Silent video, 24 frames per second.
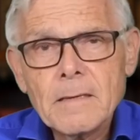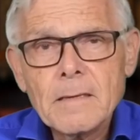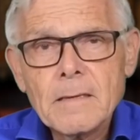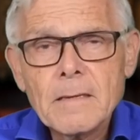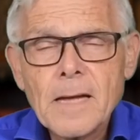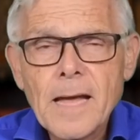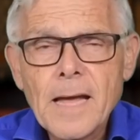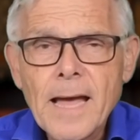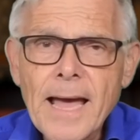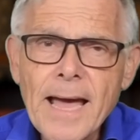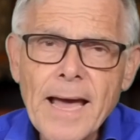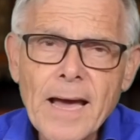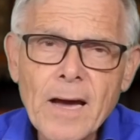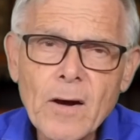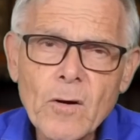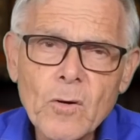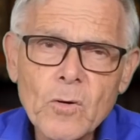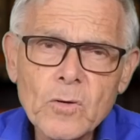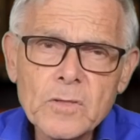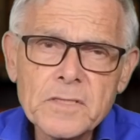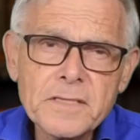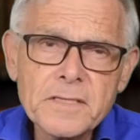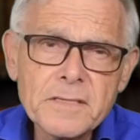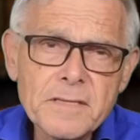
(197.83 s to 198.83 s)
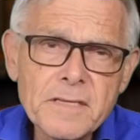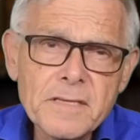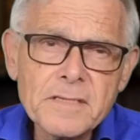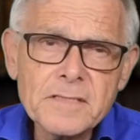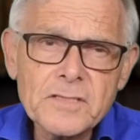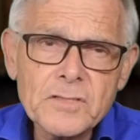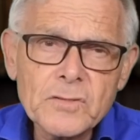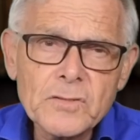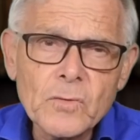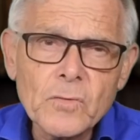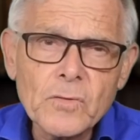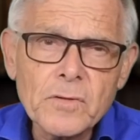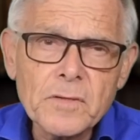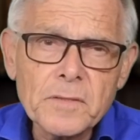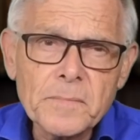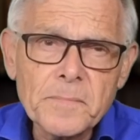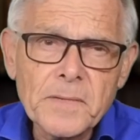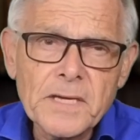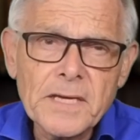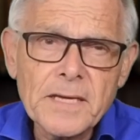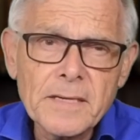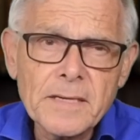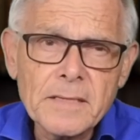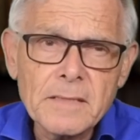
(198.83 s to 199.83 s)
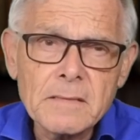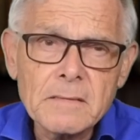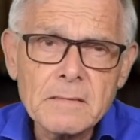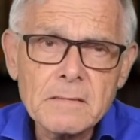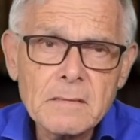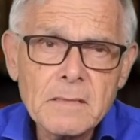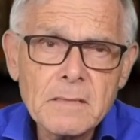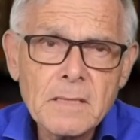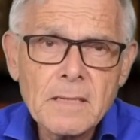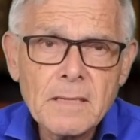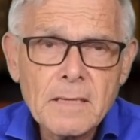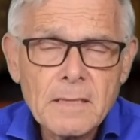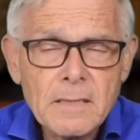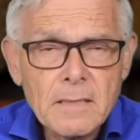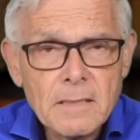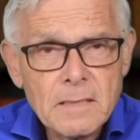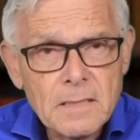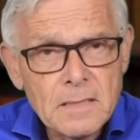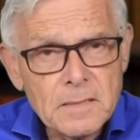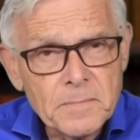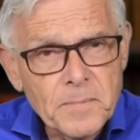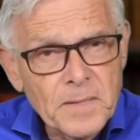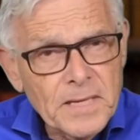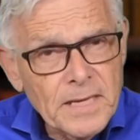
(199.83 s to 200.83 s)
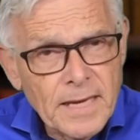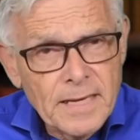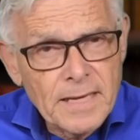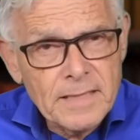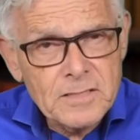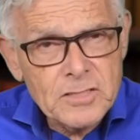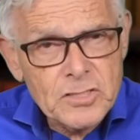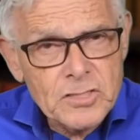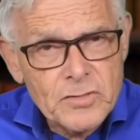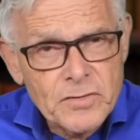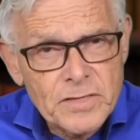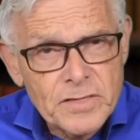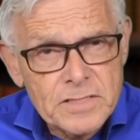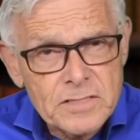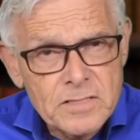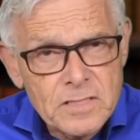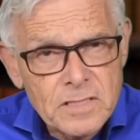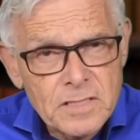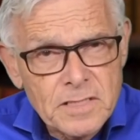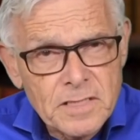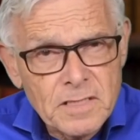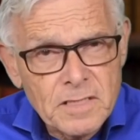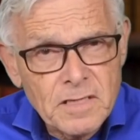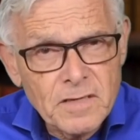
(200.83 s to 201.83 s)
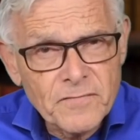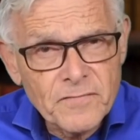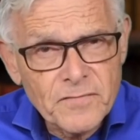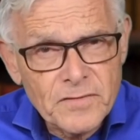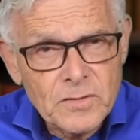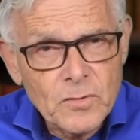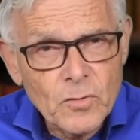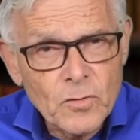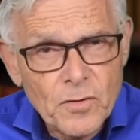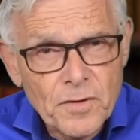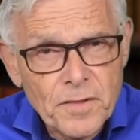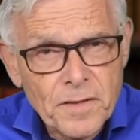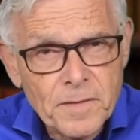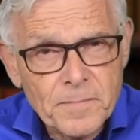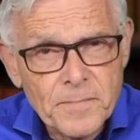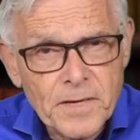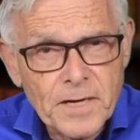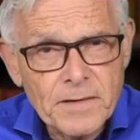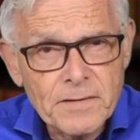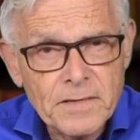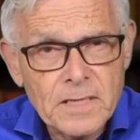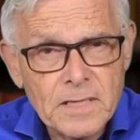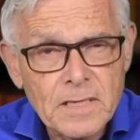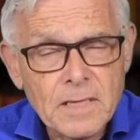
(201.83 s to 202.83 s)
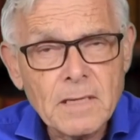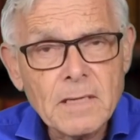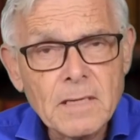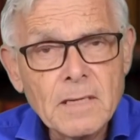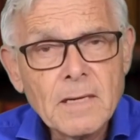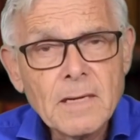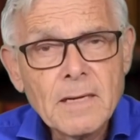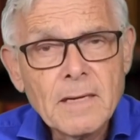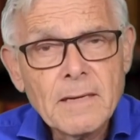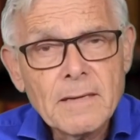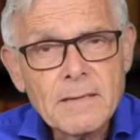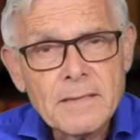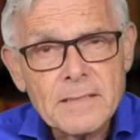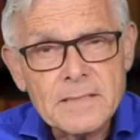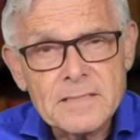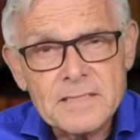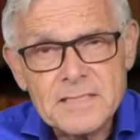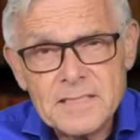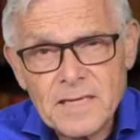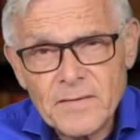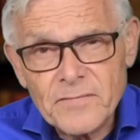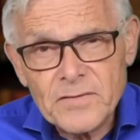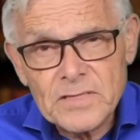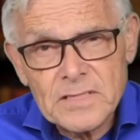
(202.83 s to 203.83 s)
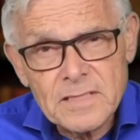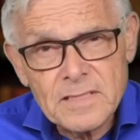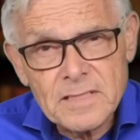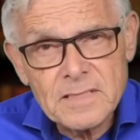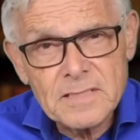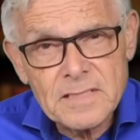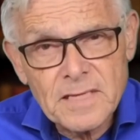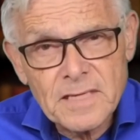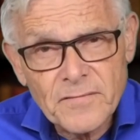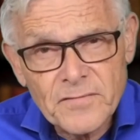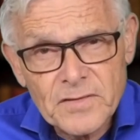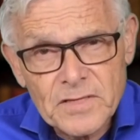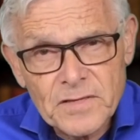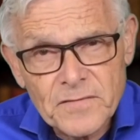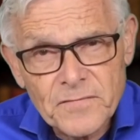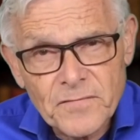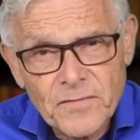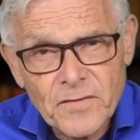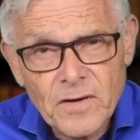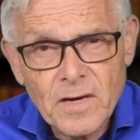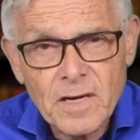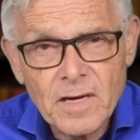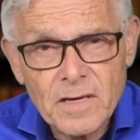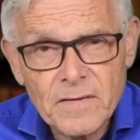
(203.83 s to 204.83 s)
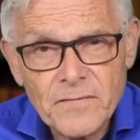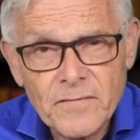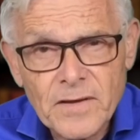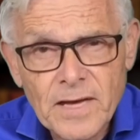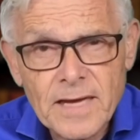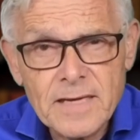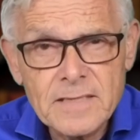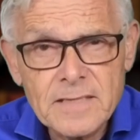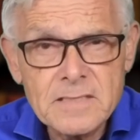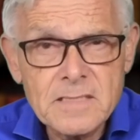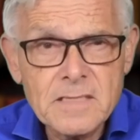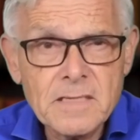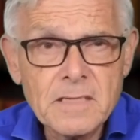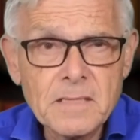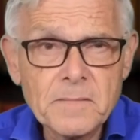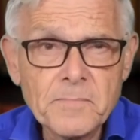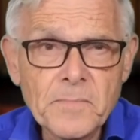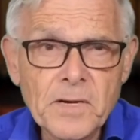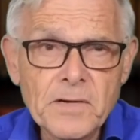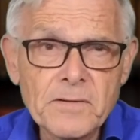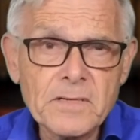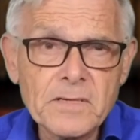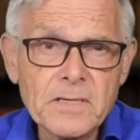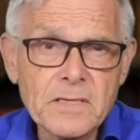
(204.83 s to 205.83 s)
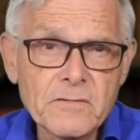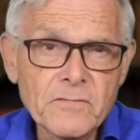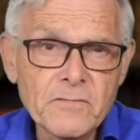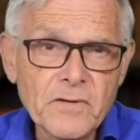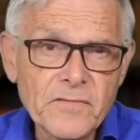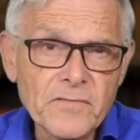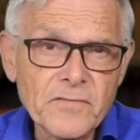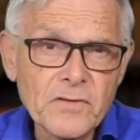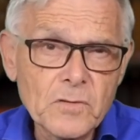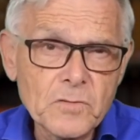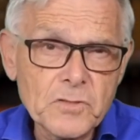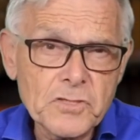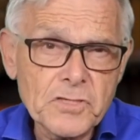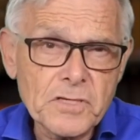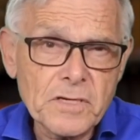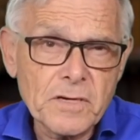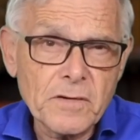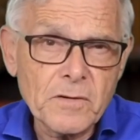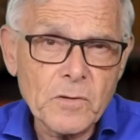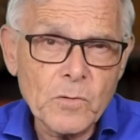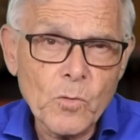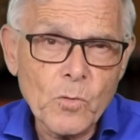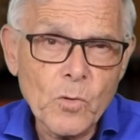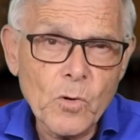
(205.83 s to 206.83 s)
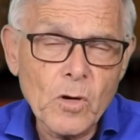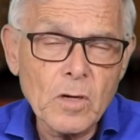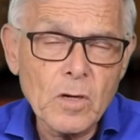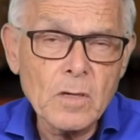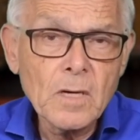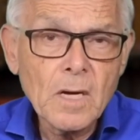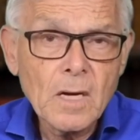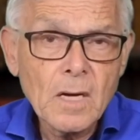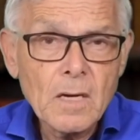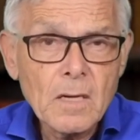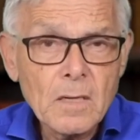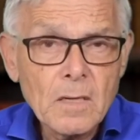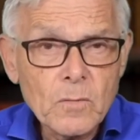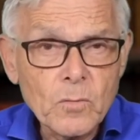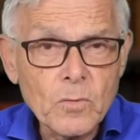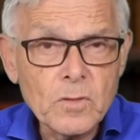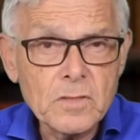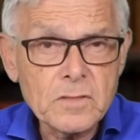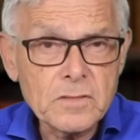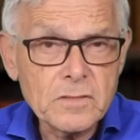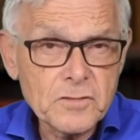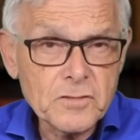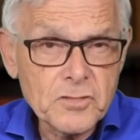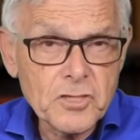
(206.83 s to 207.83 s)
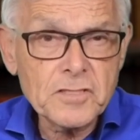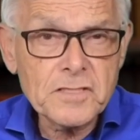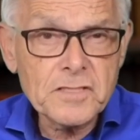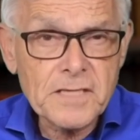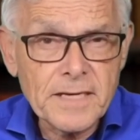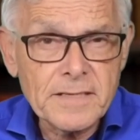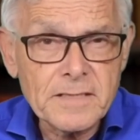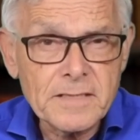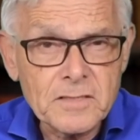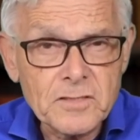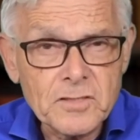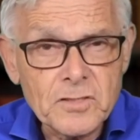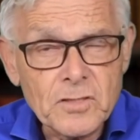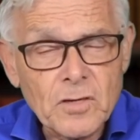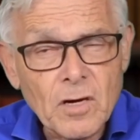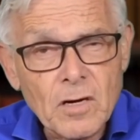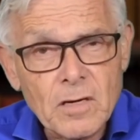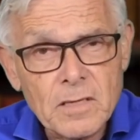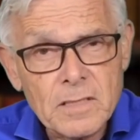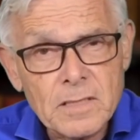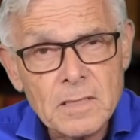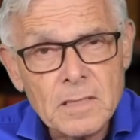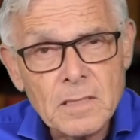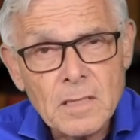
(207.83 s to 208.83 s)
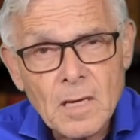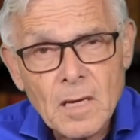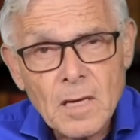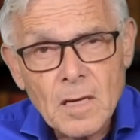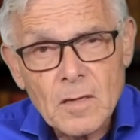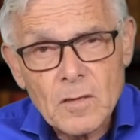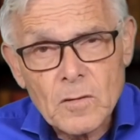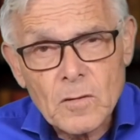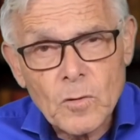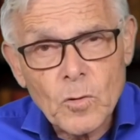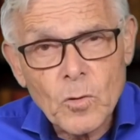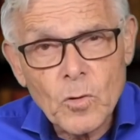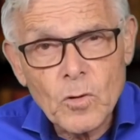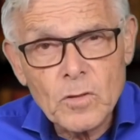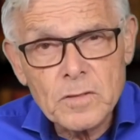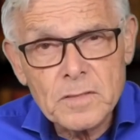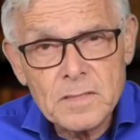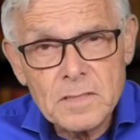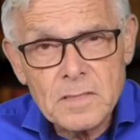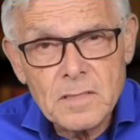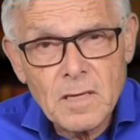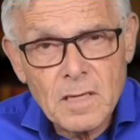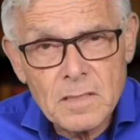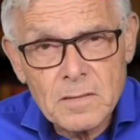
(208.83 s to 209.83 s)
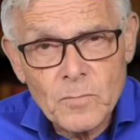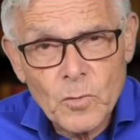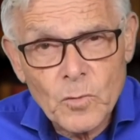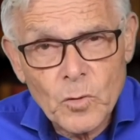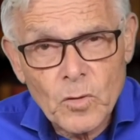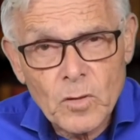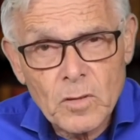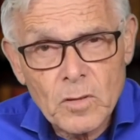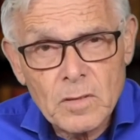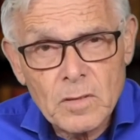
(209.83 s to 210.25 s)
How did this story begin? It began strangely enough in North America. In 1775, as the American Revolutionary War was just getting started, Lord Dunmore,